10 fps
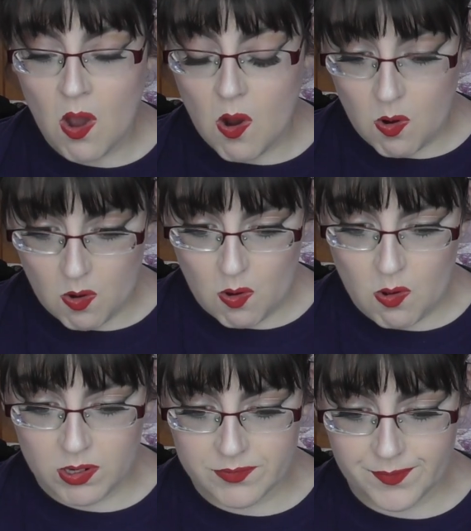or
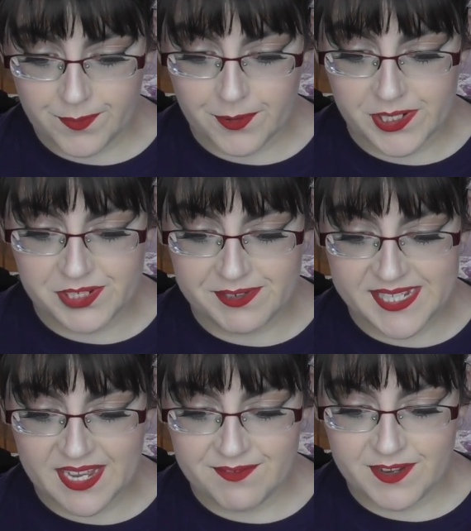all over for a dewy
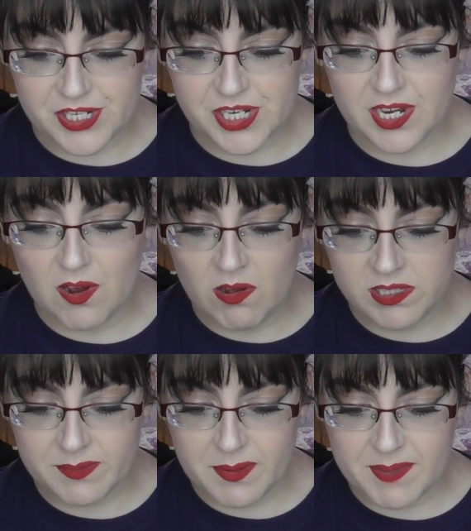skin finish. It can
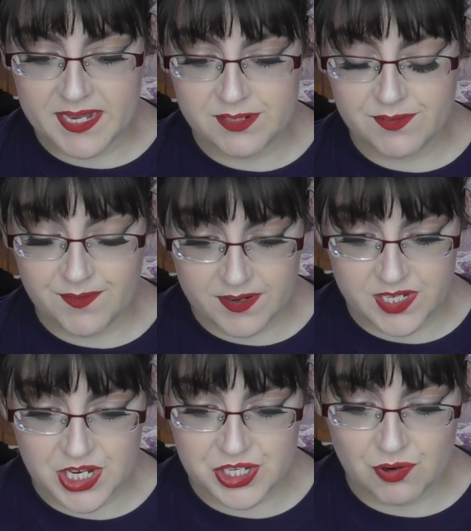also be mixed with
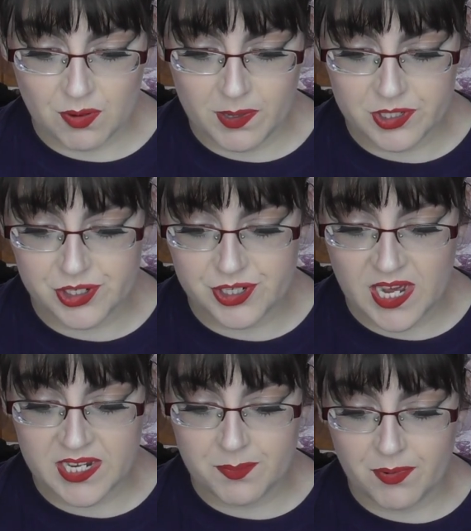foundation or blusher to
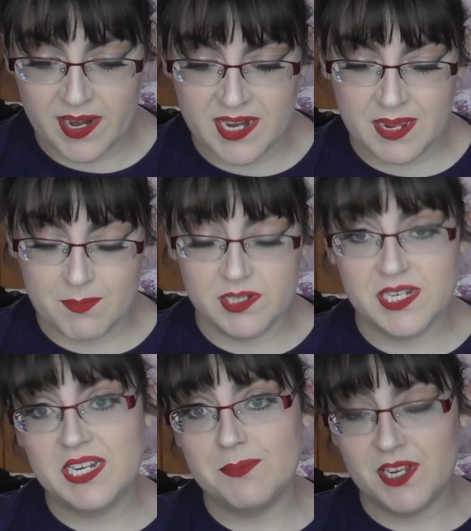add a brightening
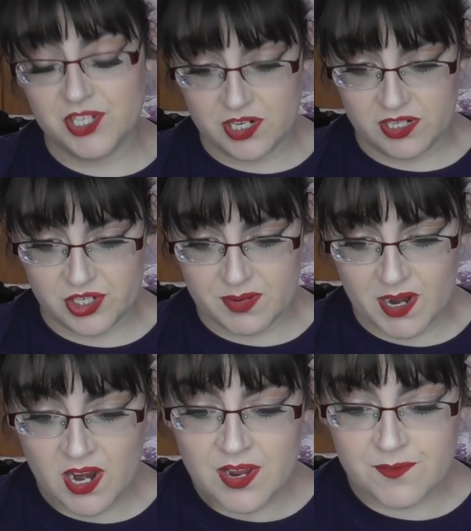multi-dimensional
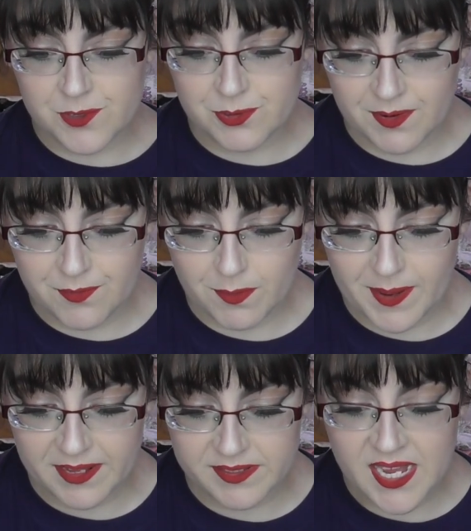shimmer for
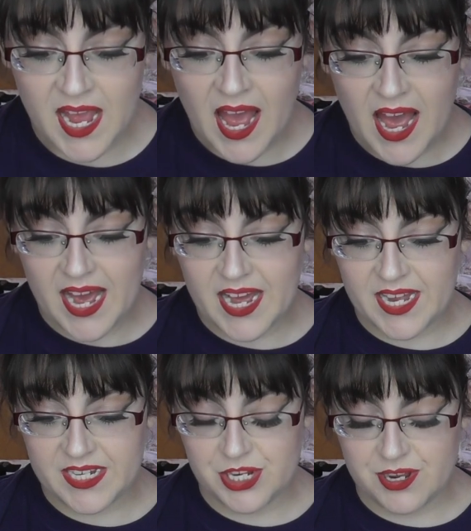£24.
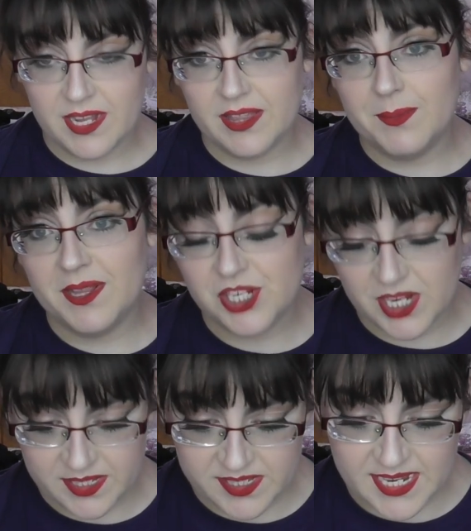And you can get them in the
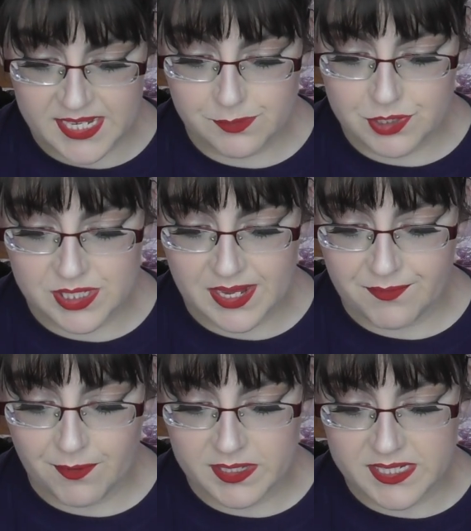shades Daze, which is a
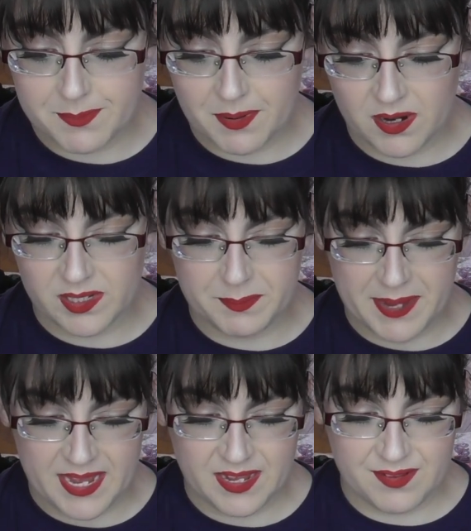frosty pearl
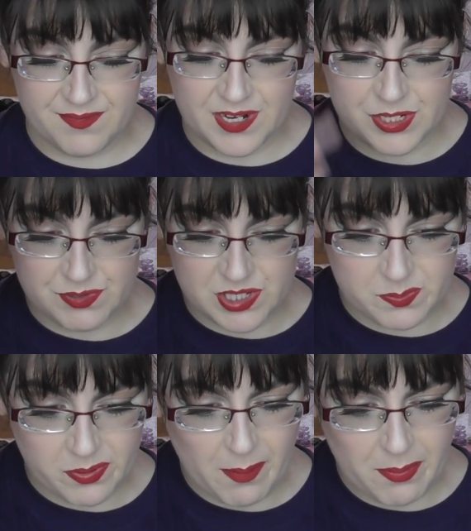pink finish, which is
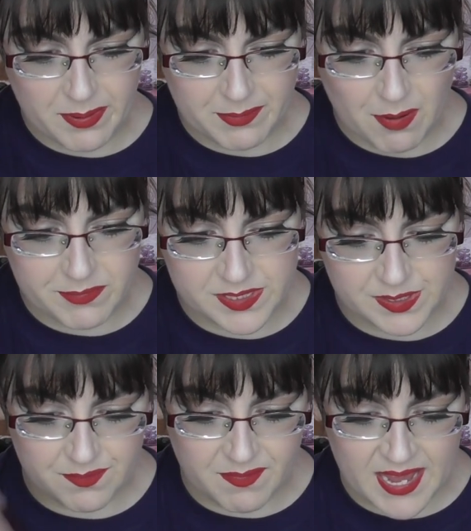probably what would
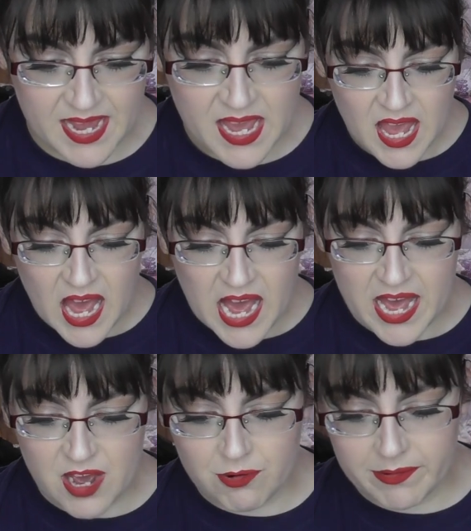suit me.
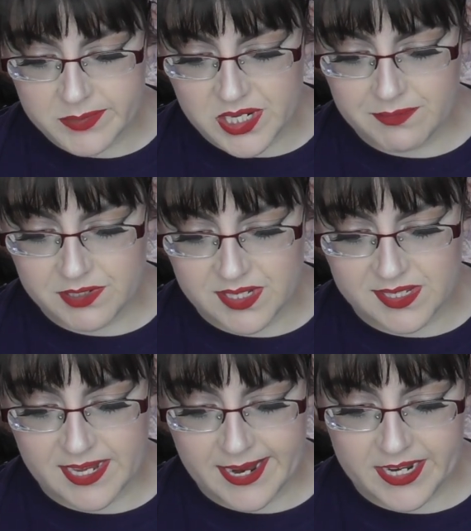OMG, which
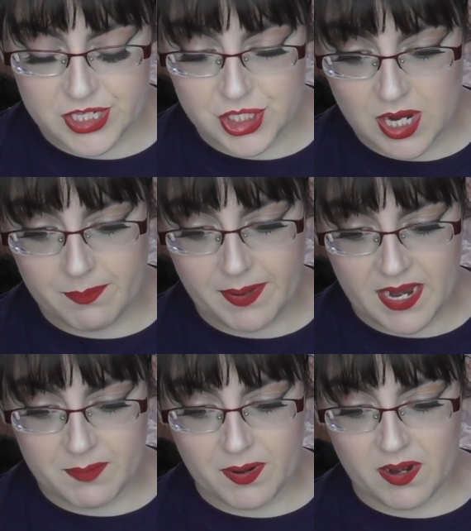is a
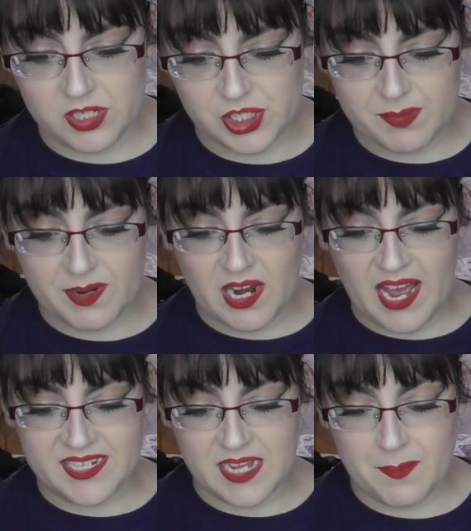champagne pearl shimmer,
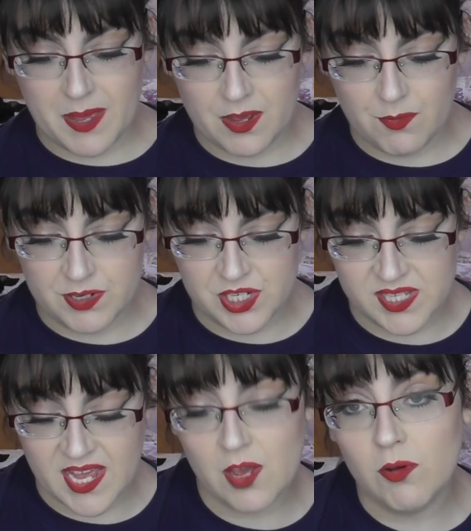and Epic, which is
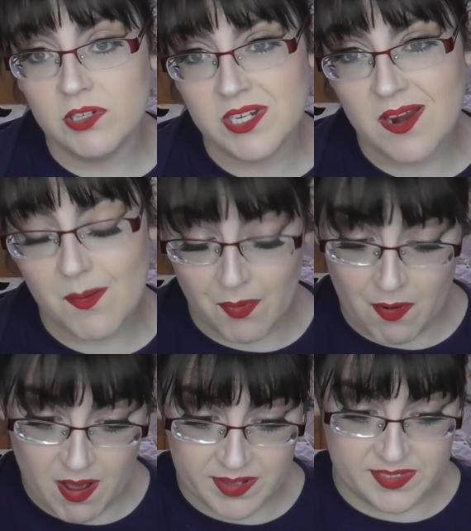a golden
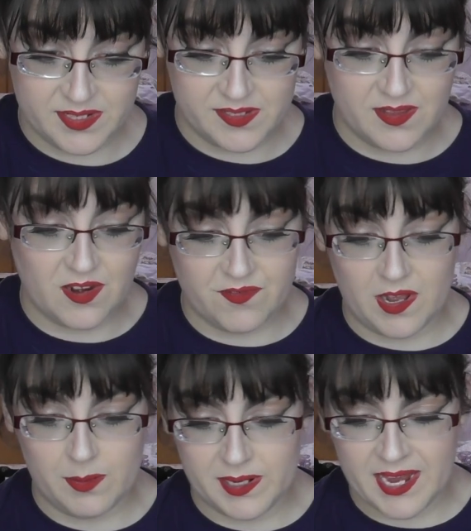bronzed. So they're
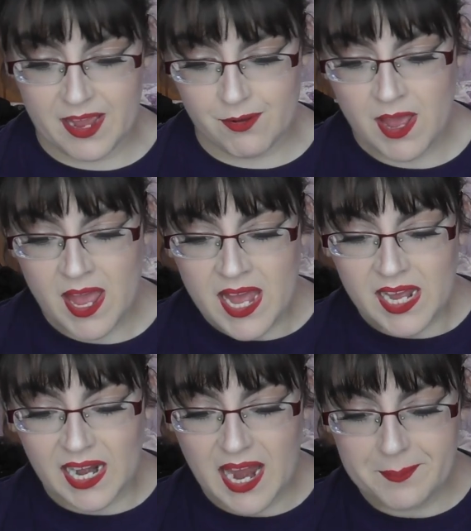available now.
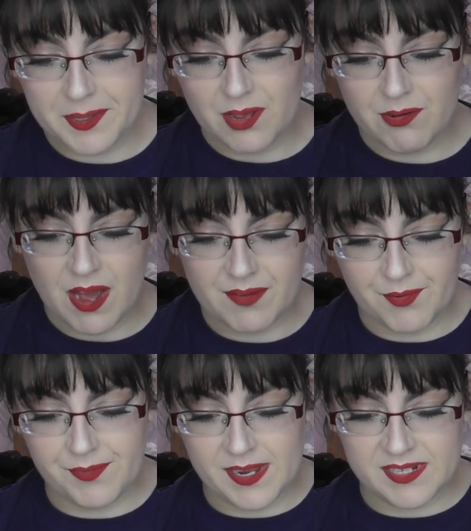Glam Glow have
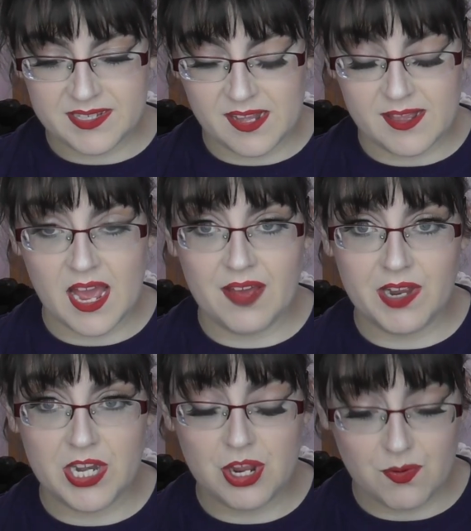revealed that they have
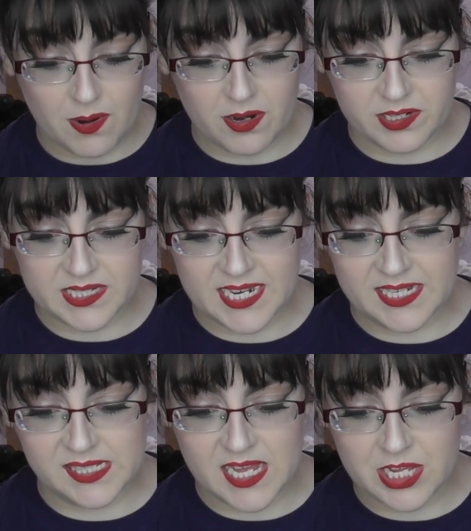a new product. It
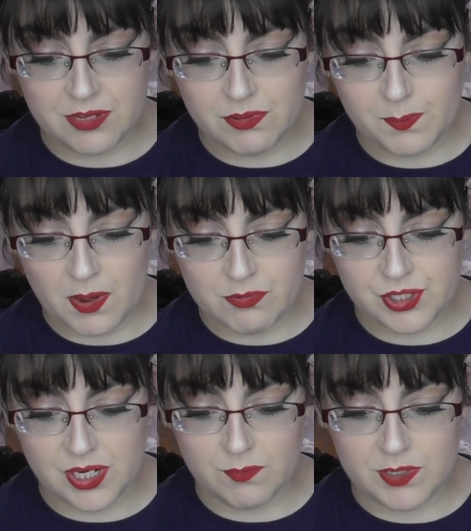is the Youth
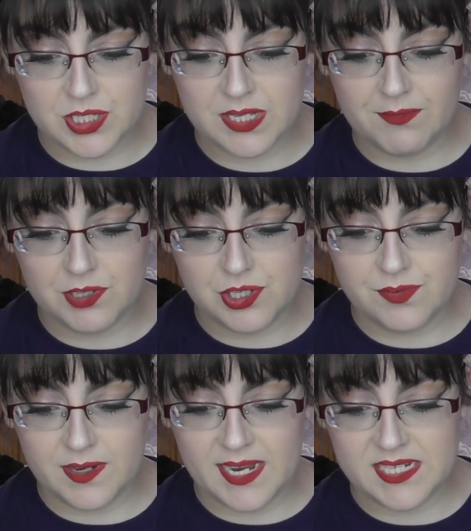Potion, which is a
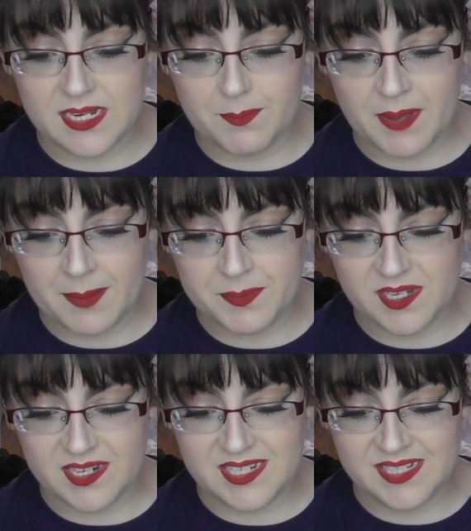rejuvenating
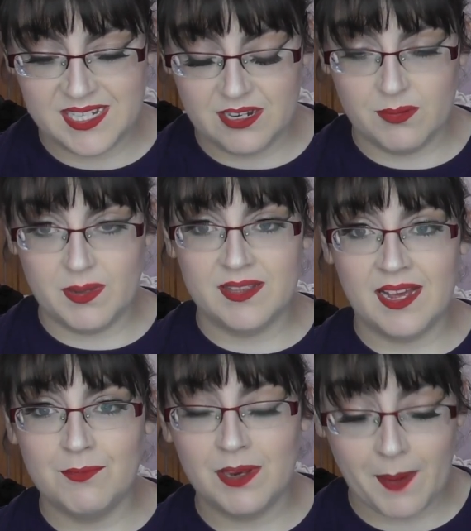peptide serum, and
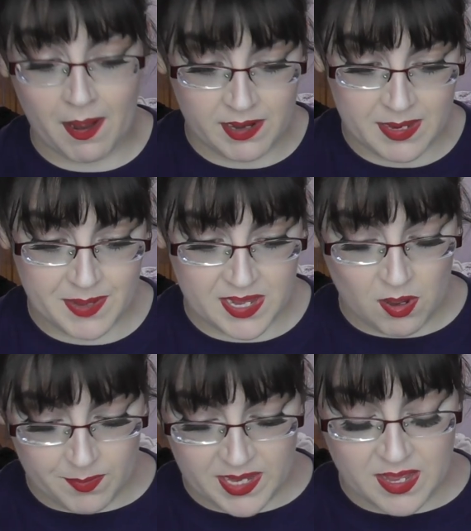that will apparently be
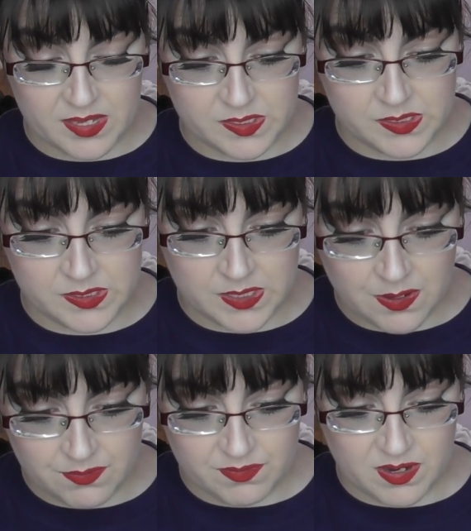coming
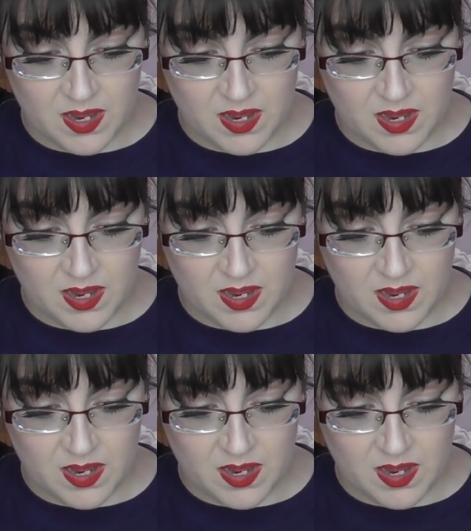soon.